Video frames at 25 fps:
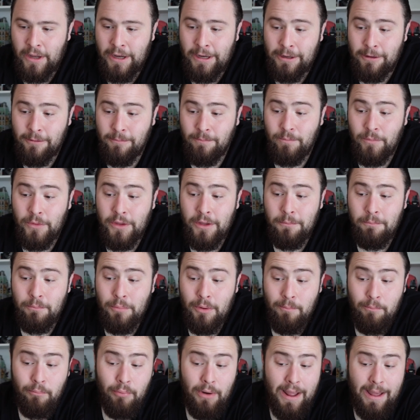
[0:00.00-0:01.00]
Um,
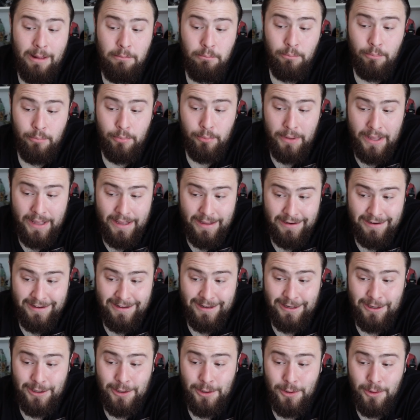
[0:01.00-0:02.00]
but Brad Pitt
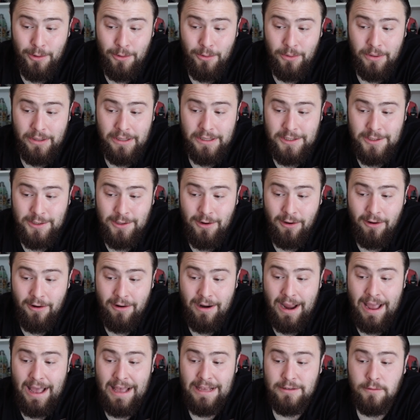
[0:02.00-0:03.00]
and Clooney
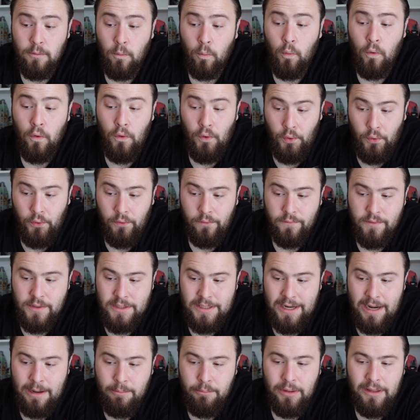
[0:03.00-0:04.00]
star as wolves,
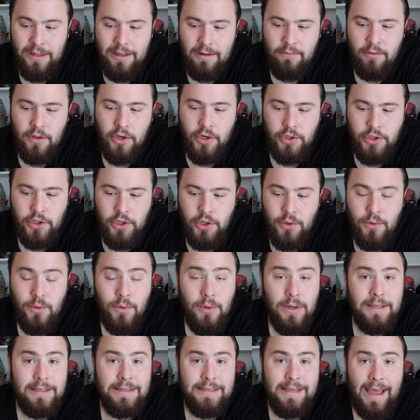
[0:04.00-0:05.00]
and I believe they're
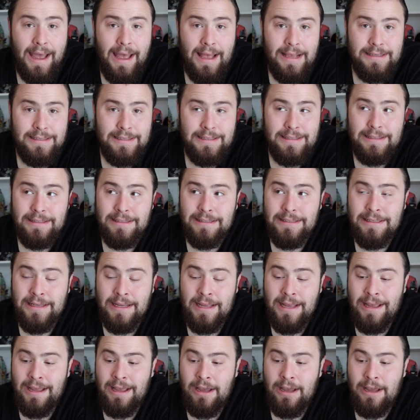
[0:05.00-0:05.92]
two assassins